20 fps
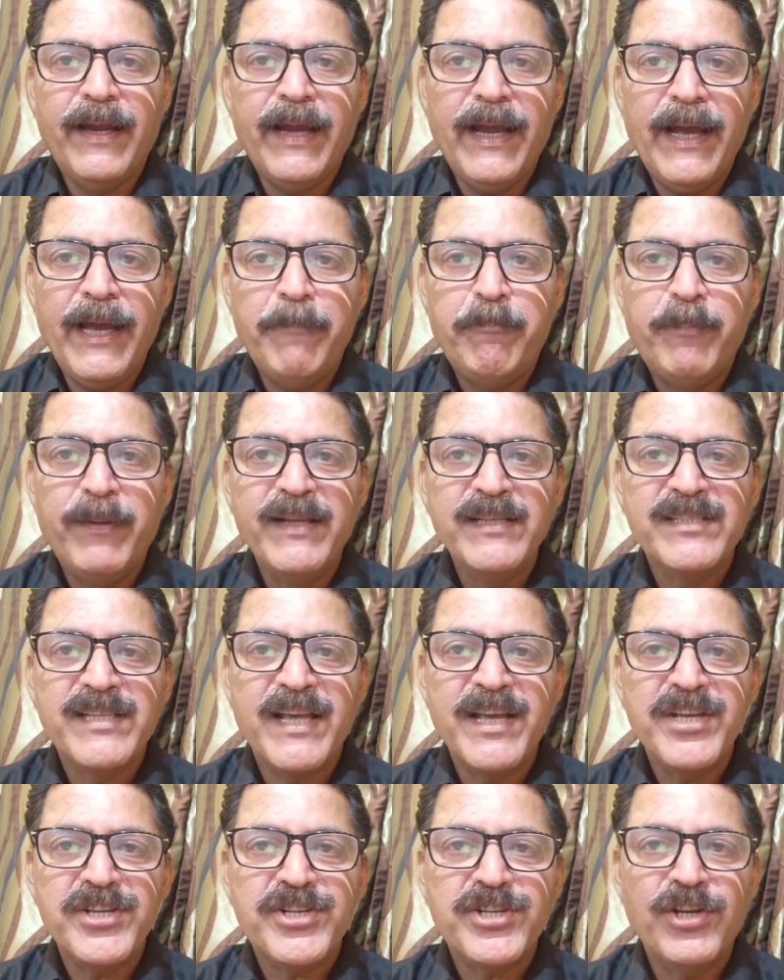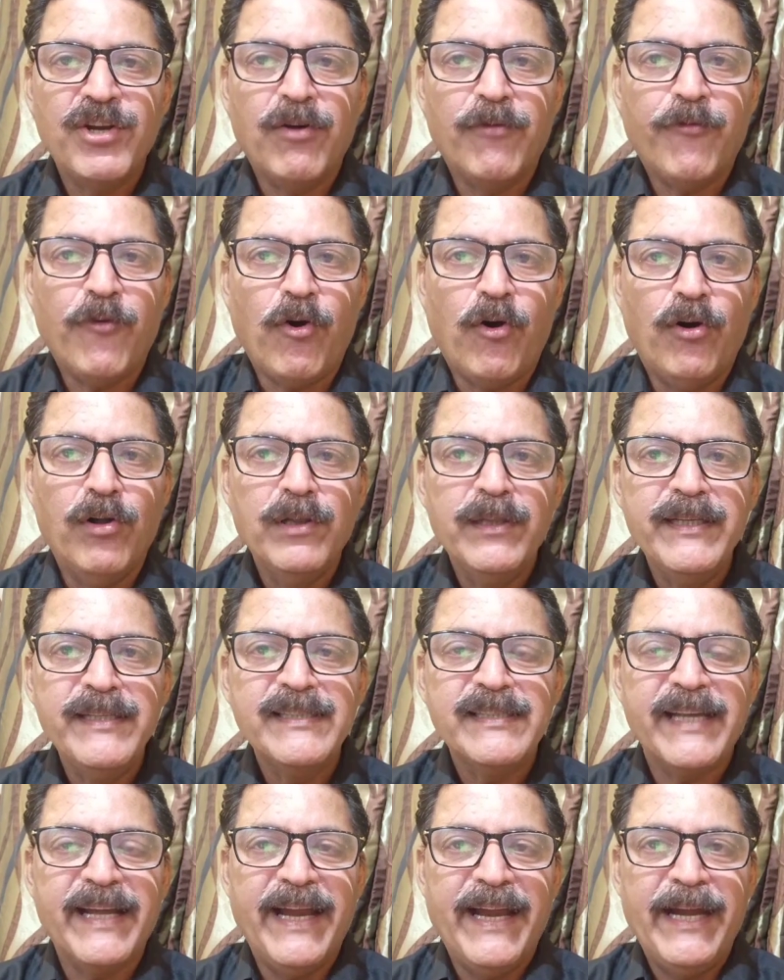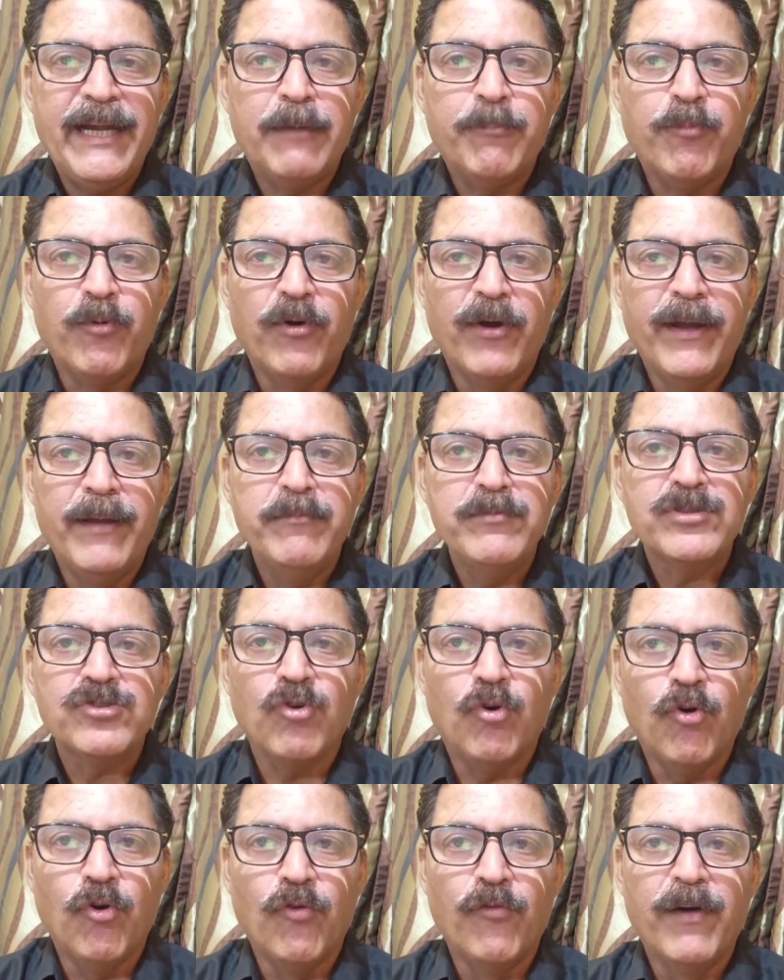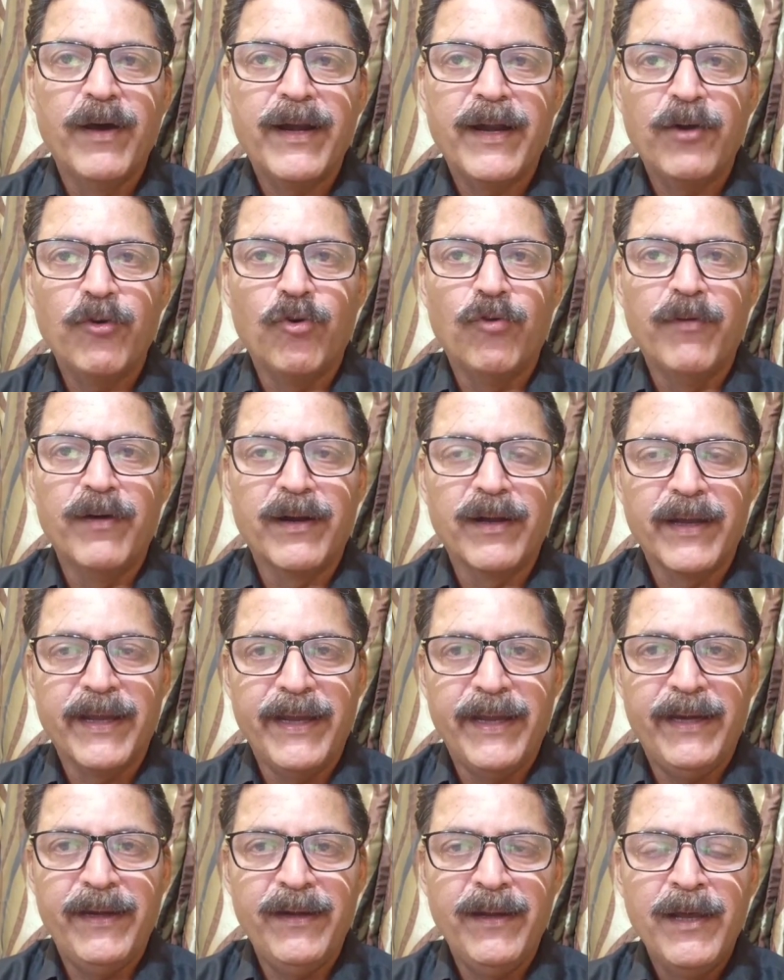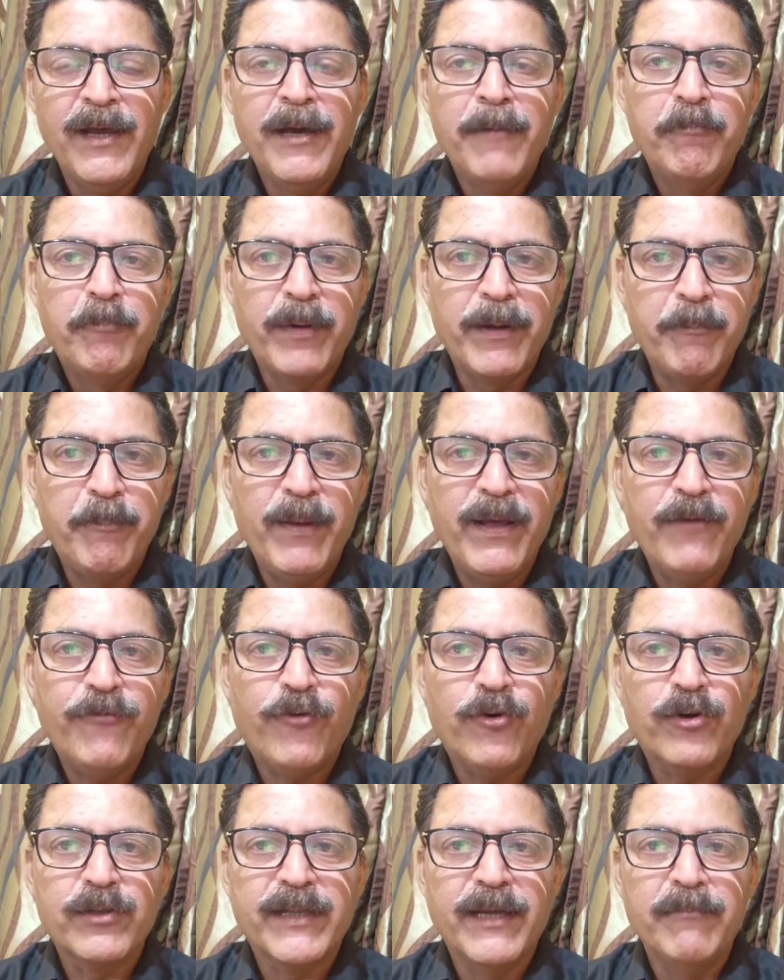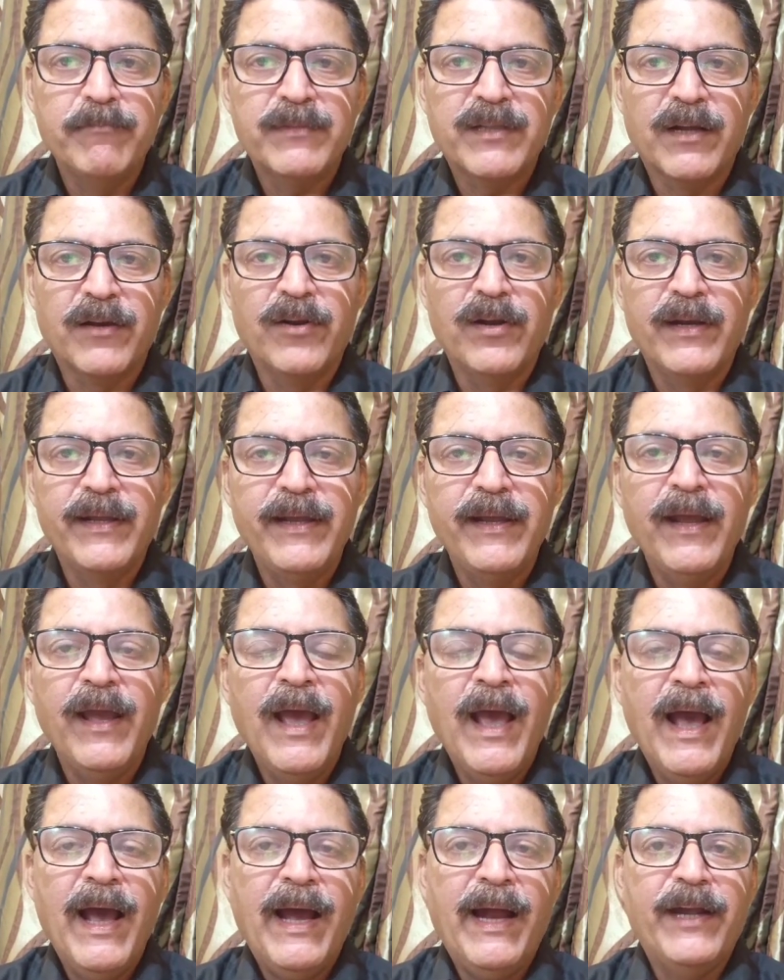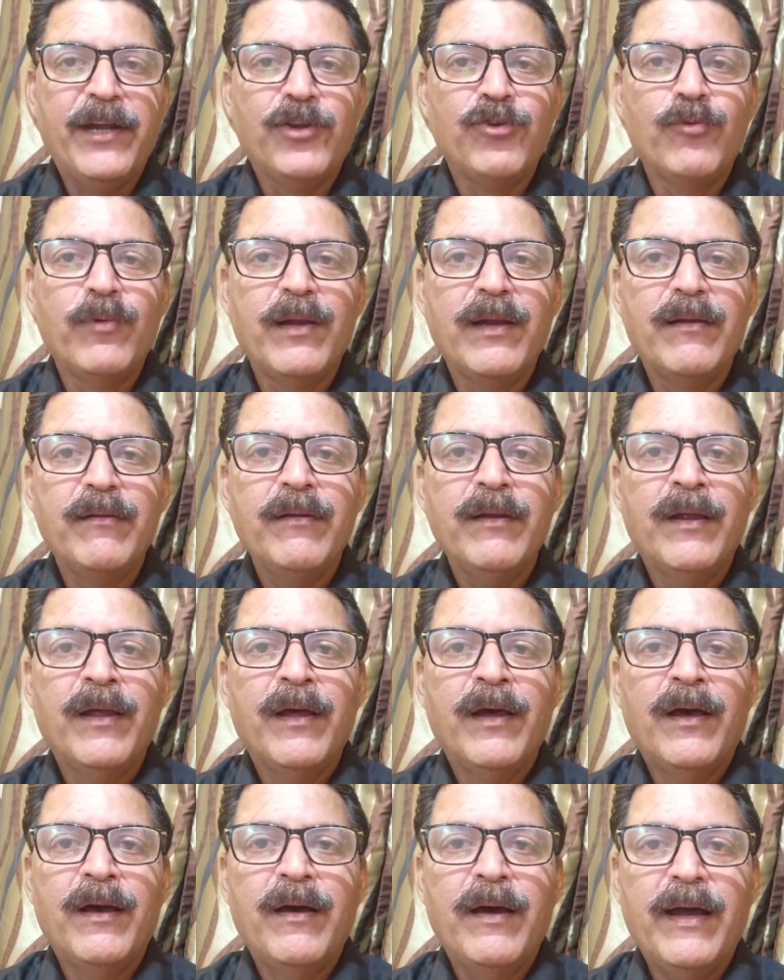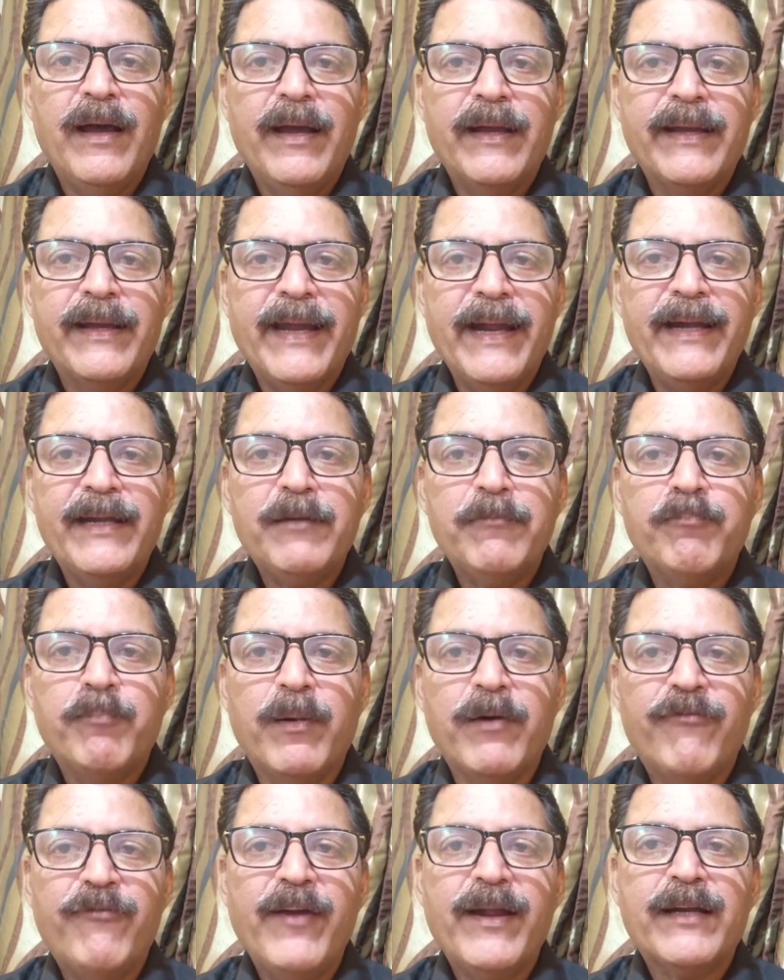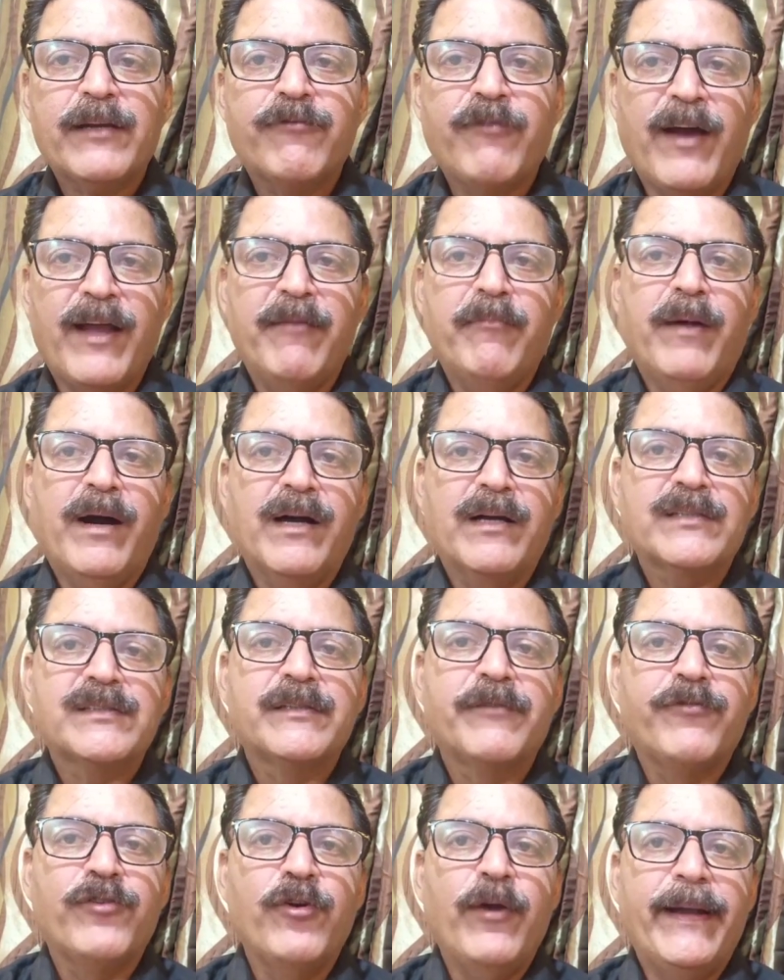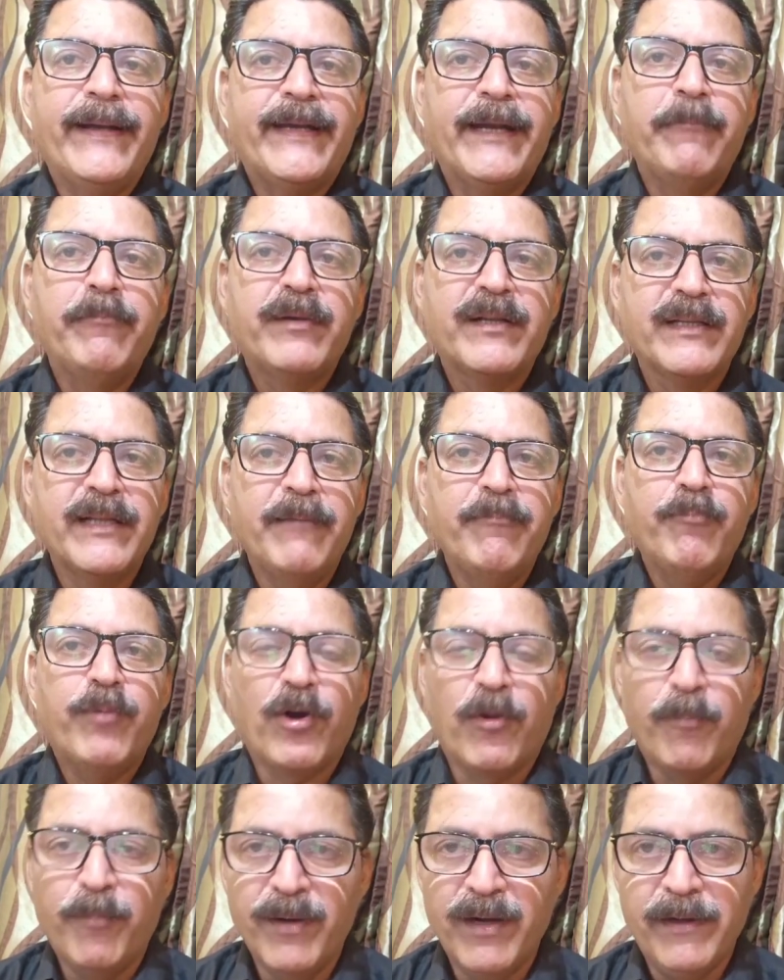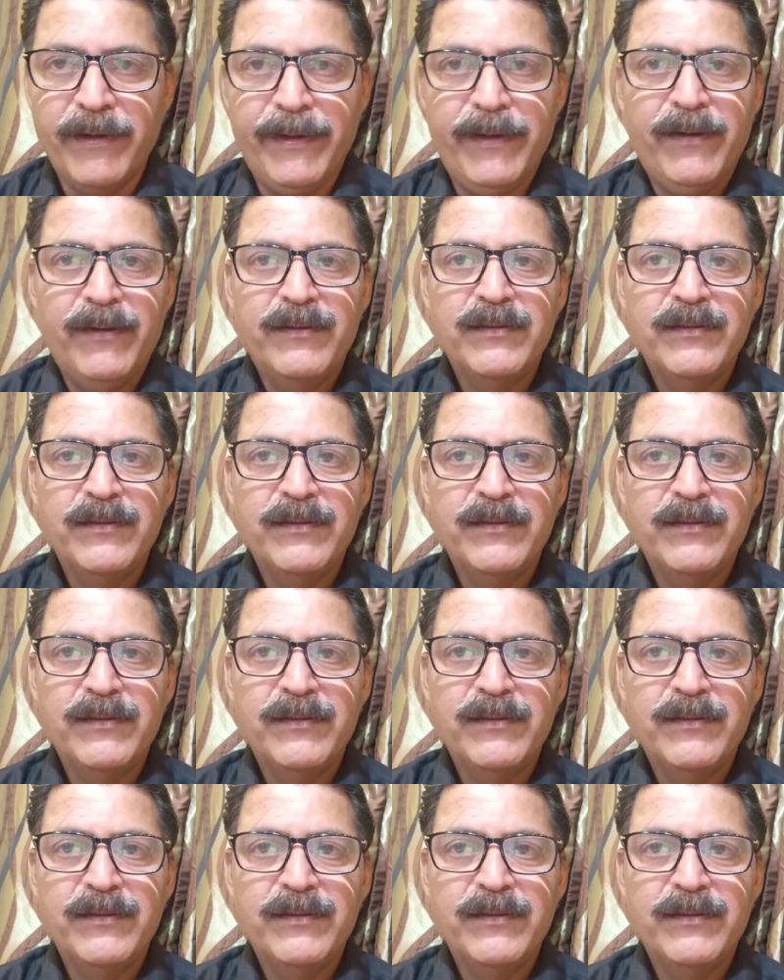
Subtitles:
appreciation of all these 8 poems over and over again, prepare for them thoroughly, and you will get perfect 5 marks if you attempt them properly.